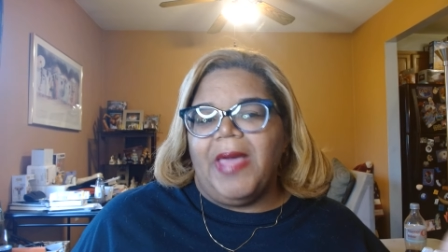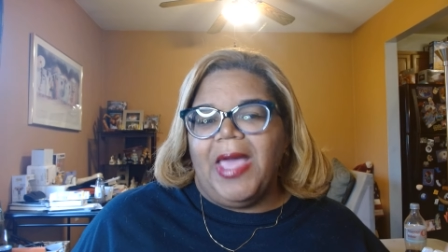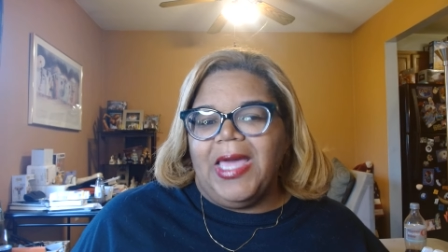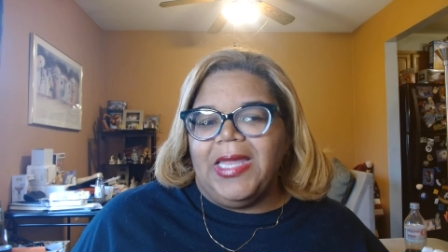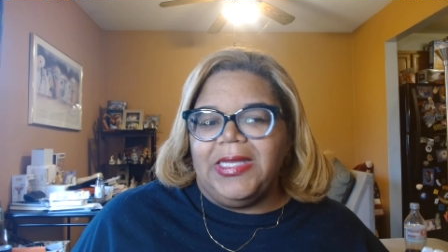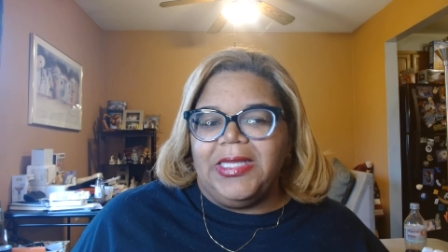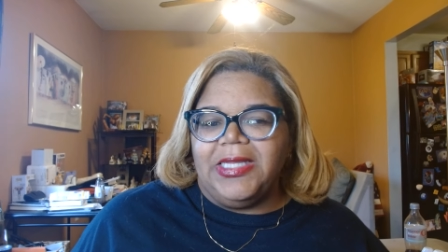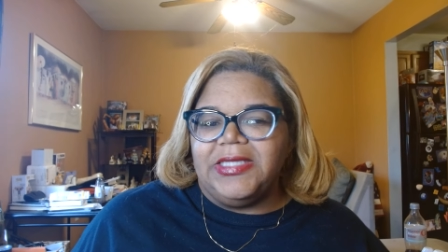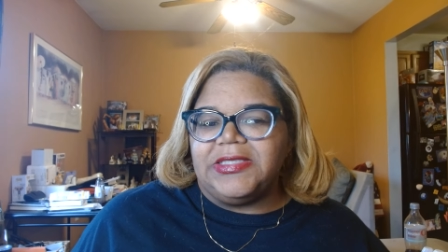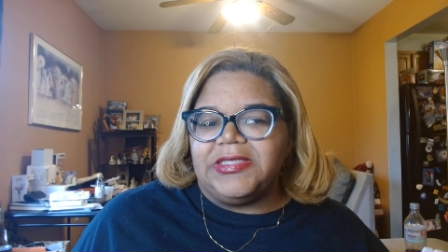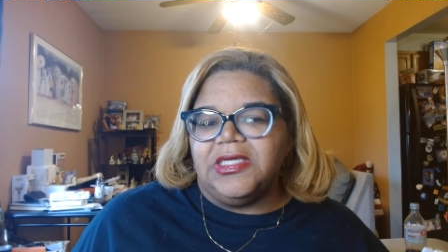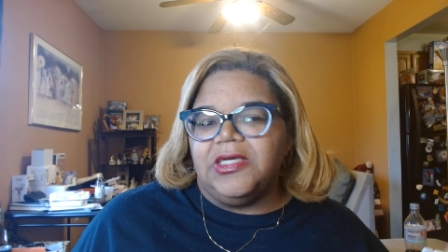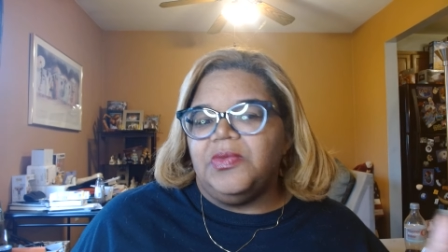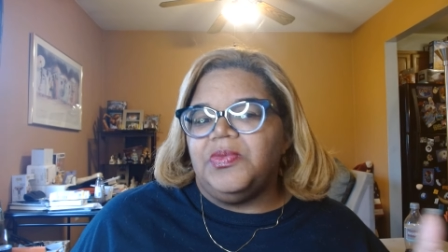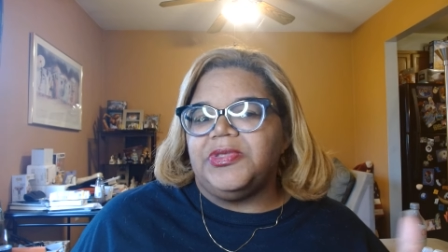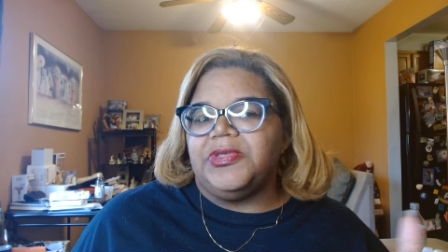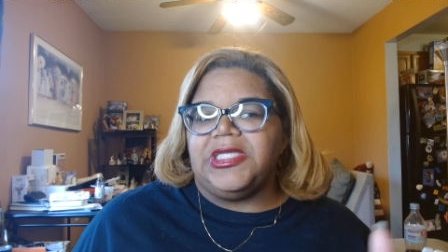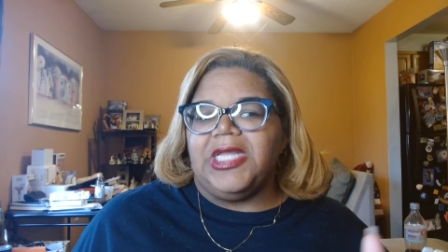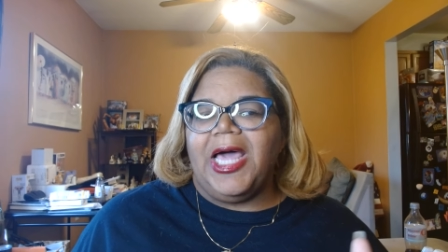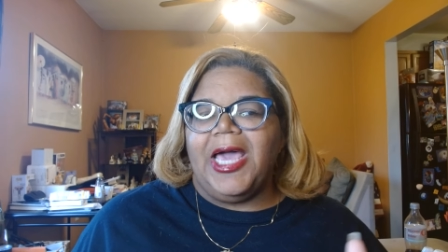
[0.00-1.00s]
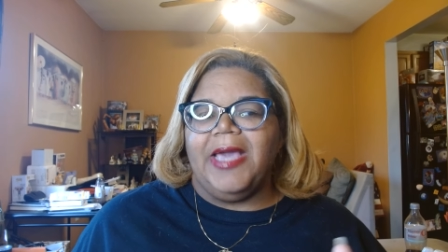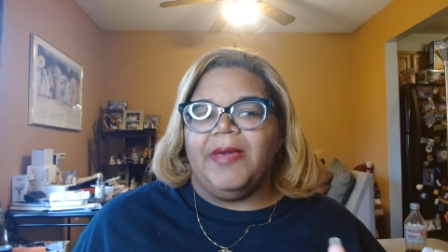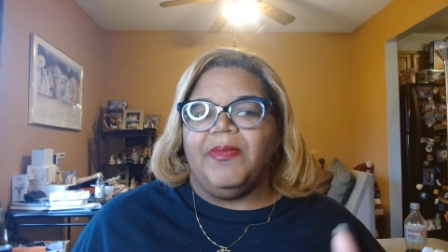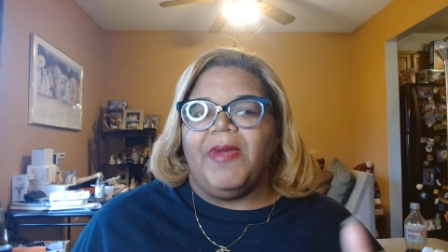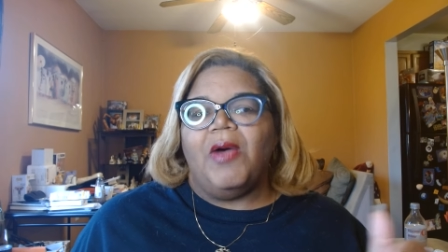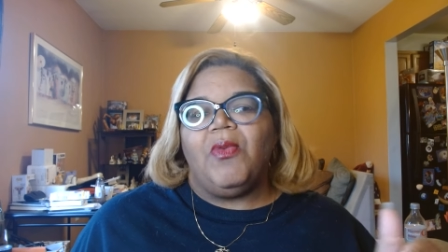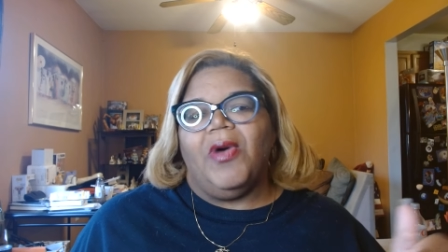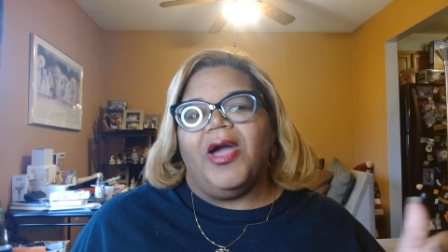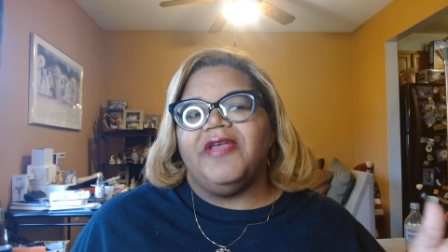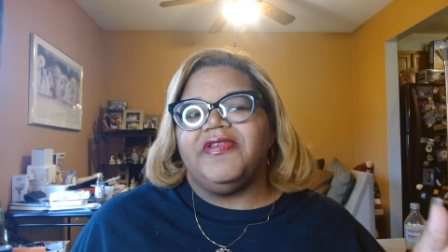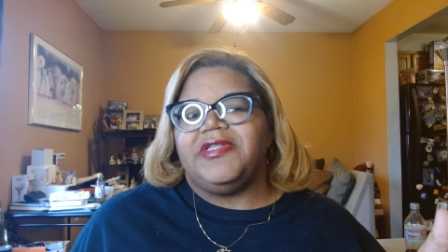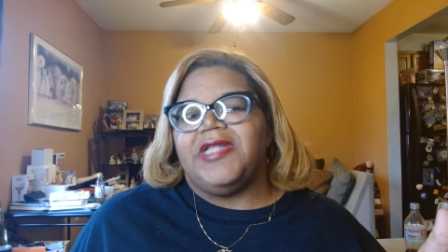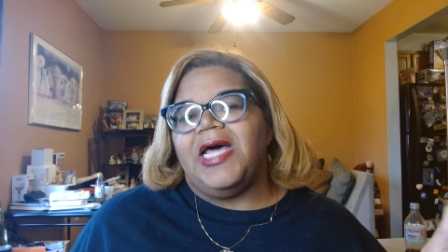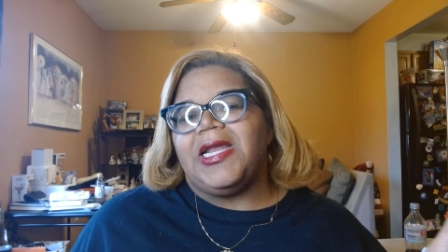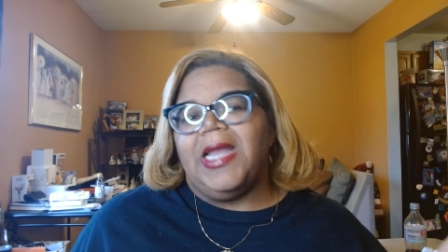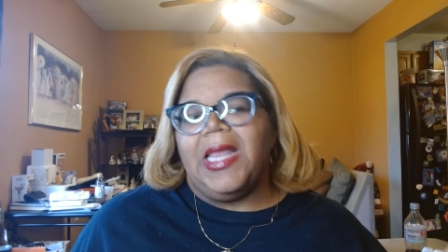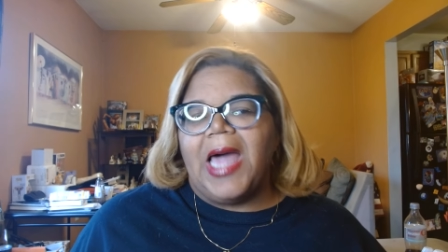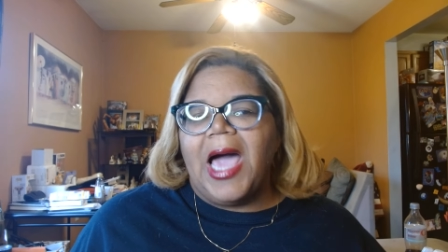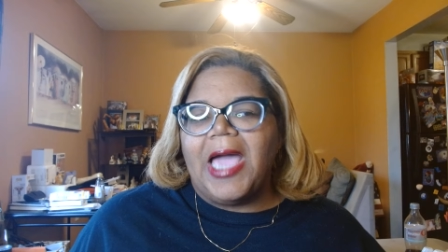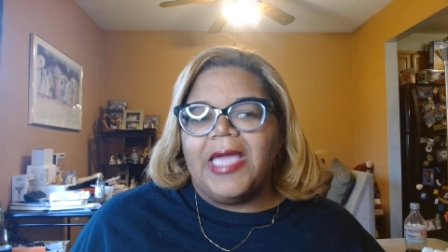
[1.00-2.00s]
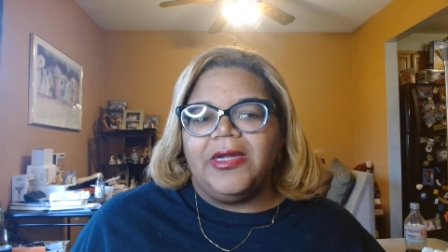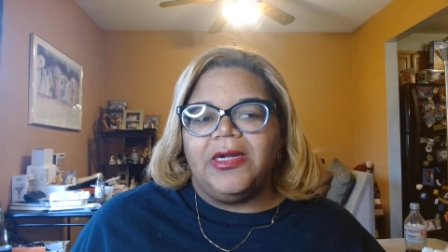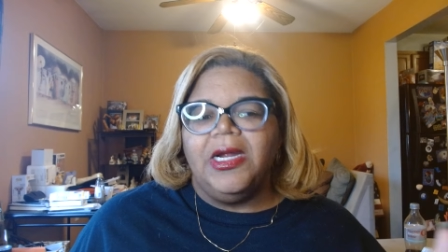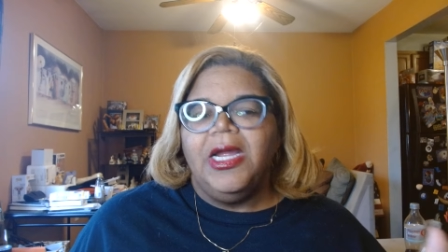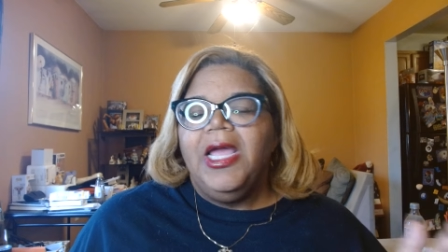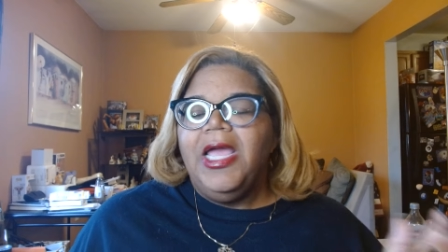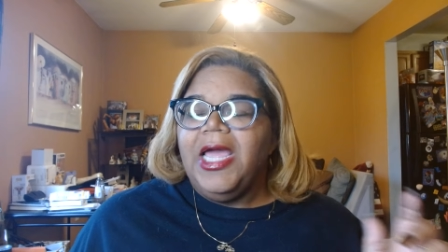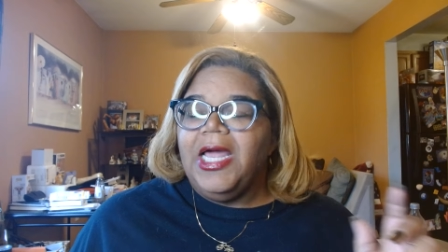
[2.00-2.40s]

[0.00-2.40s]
at Lisa and was like, My wife's not a liar.